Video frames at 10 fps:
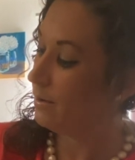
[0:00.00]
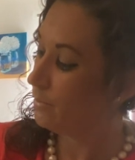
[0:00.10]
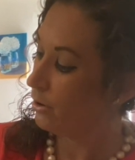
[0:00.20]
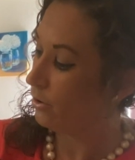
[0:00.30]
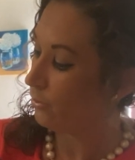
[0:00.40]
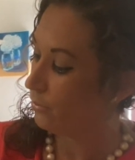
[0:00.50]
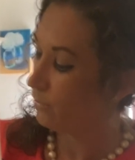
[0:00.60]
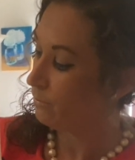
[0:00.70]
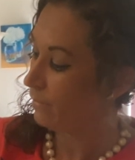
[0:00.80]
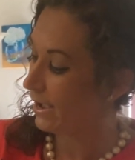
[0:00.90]
MO,
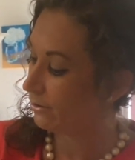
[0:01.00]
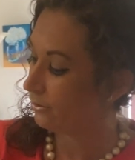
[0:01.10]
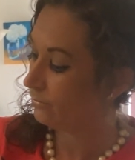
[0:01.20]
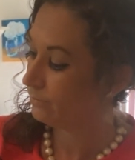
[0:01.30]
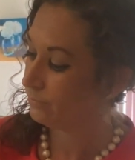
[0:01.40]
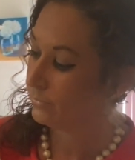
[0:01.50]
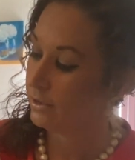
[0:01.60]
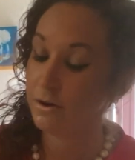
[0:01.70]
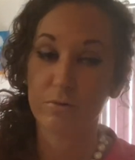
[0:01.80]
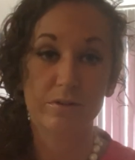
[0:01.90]
model.
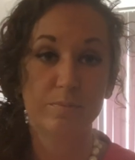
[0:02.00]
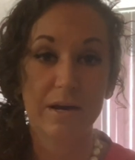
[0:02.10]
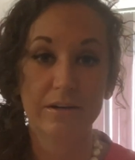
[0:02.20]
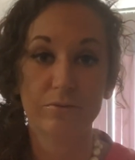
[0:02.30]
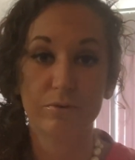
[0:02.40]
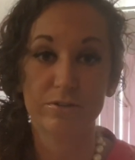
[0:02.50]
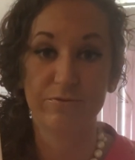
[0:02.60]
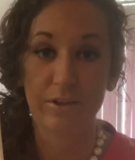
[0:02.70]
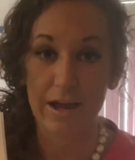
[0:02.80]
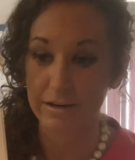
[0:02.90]
Respect and
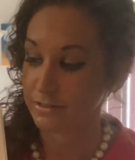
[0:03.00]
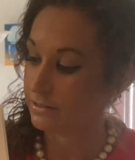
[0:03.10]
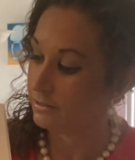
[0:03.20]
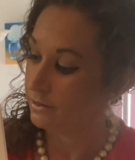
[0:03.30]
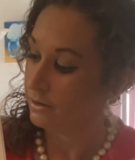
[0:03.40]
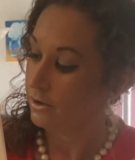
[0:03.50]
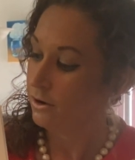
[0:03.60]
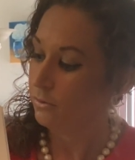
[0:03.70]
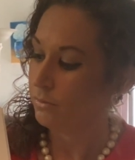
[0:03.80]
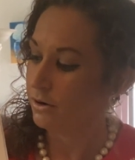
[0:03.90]
reflect.
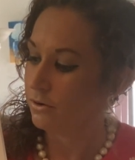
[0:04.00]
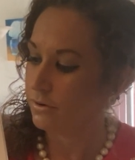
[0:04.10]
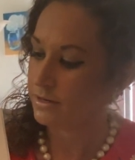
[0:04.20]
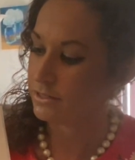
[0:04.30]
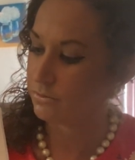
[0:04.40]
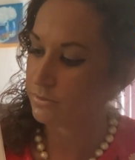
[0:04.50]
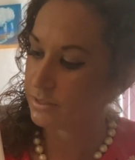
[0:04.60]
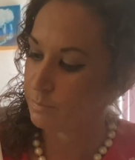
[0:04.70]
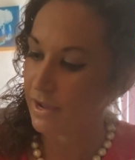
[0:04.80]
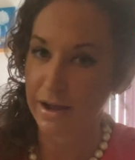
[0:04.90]
We're going to
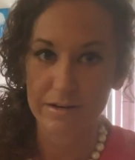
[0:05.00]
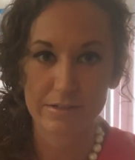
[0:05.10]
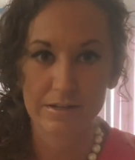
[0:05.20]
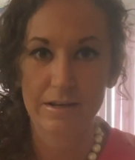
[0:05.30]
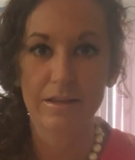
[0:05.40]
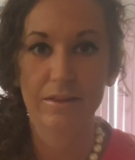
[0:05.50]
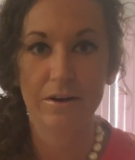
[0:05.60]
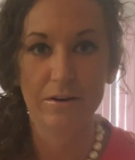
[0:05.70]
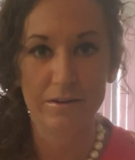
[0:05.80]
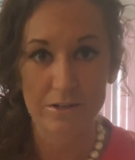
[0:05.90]
respect
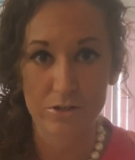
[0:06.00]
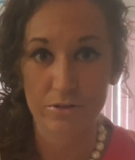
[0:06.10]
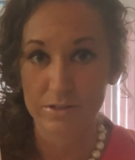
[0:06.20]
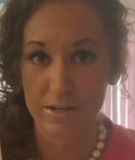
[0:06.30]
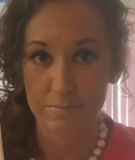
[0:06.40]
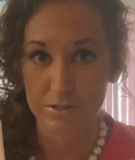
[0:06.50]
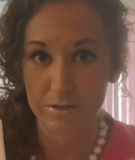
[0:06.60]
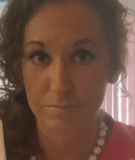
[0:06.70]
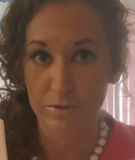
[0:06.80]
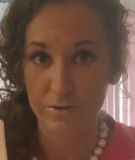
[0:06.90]
their initial attempt to
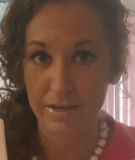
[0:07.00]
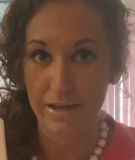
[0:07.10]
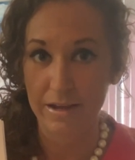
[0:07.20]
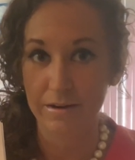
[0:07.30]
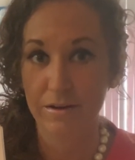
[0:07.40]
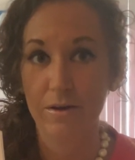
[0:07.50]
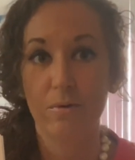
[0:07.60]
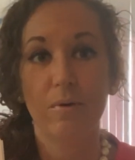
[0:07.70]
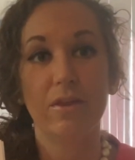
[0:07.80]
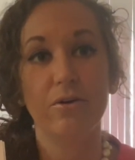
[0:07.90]
communicate,
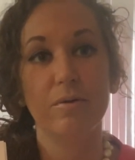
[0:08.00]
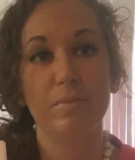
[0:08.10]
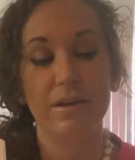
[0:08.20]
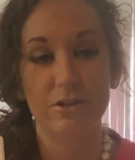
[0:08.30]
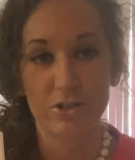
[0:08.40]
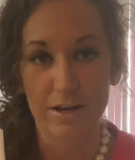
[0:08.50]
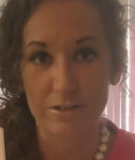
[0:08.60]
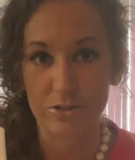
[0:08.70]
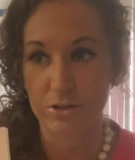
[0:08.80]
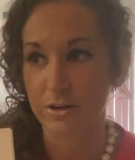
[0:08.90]
whether it be a
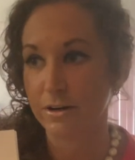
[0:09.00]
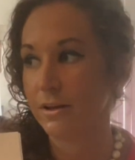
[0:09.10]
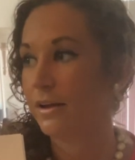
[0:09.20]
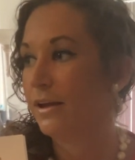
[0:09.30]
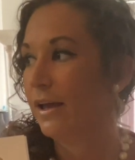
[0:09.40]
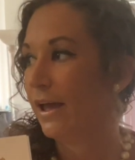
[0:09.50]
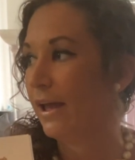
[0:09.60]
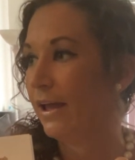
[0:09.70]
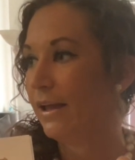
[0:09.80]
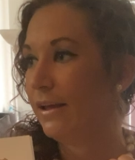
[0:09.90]
gesture,
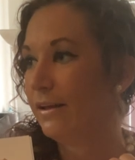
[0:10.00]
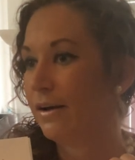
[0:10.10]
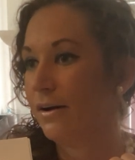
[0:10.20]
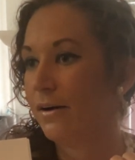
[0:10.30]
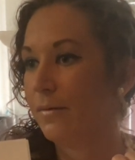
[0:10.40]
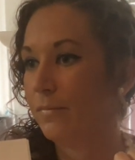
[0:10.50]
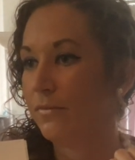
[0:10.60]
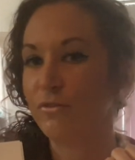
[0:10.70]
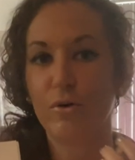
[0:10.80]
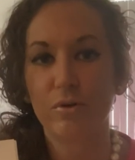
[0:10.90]
a
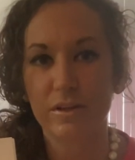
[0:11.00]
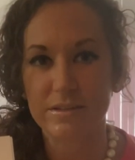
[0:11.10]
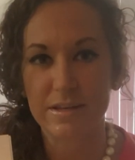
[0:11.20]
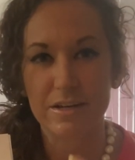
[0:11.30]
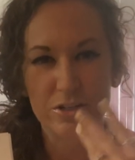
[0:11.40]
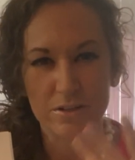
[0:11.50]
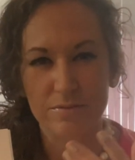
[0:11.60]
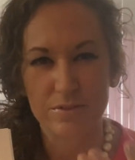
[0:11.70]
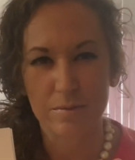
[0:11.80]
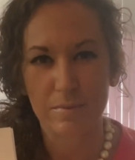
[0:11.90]
vocalization
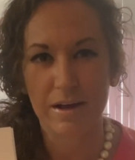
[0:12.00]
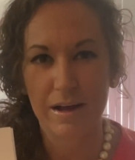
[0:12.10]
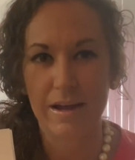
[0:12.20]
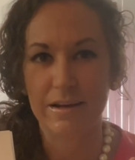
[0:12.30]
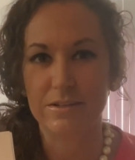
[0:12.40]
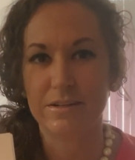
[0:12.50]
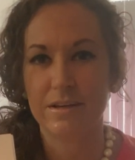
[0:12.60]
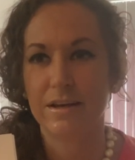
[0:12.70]
of some kind,